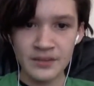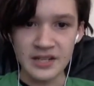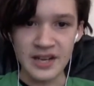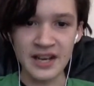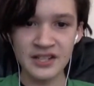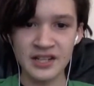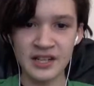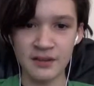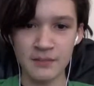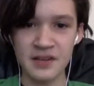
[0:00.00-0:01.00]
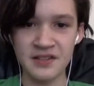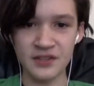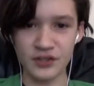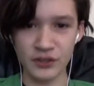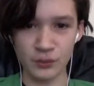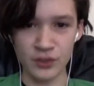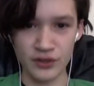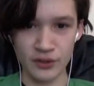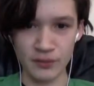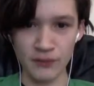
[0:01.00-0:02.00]
He had to get the pizza to the
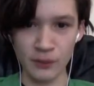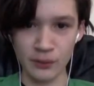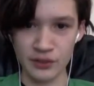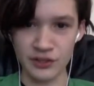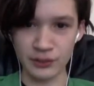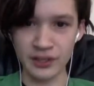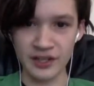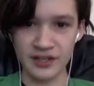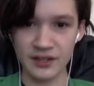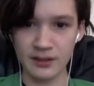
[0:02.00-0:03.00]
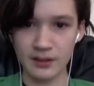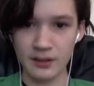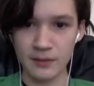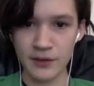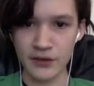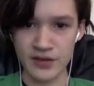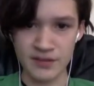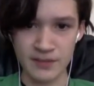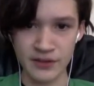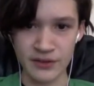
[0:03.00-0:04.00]
wizard before it was too late.
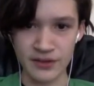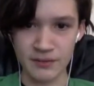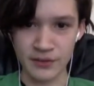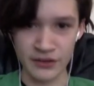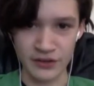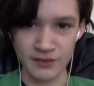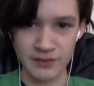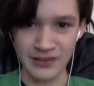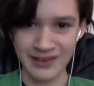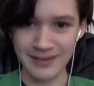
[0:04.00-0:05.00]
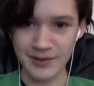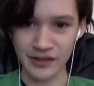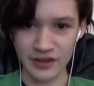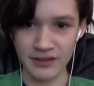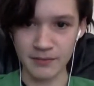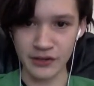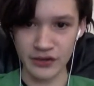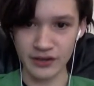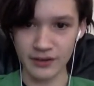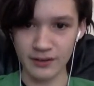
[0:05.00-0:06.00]
Period, period, period, period, period,
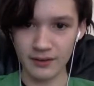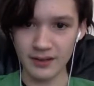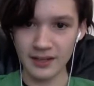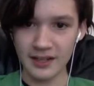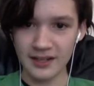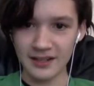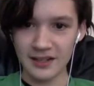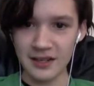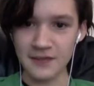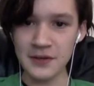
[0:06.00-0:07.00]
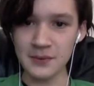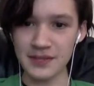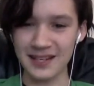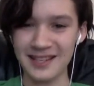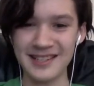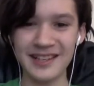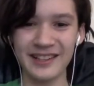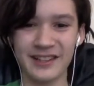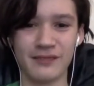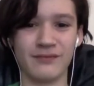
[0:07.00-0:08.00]
period, if he was, I sounded
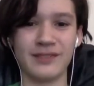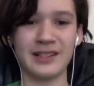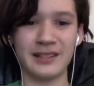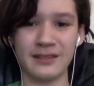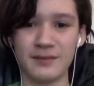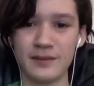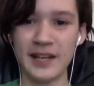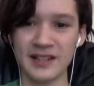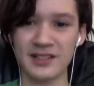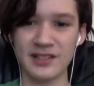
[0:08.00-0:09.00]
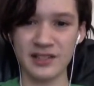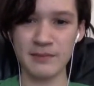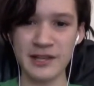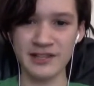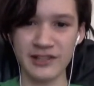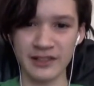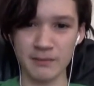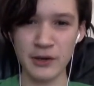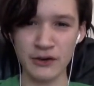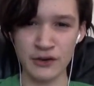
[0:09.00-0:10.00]
like a like a text to speech
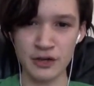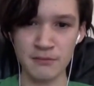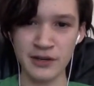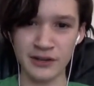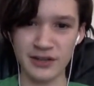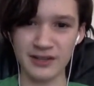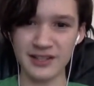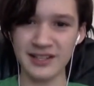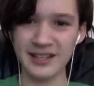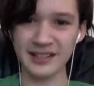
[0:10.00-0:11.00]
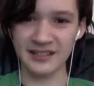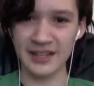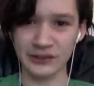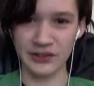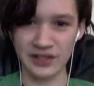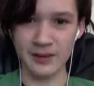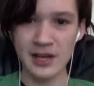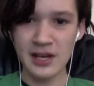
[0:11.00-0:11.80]
thing. Period. Period. Just saying it exactly the same.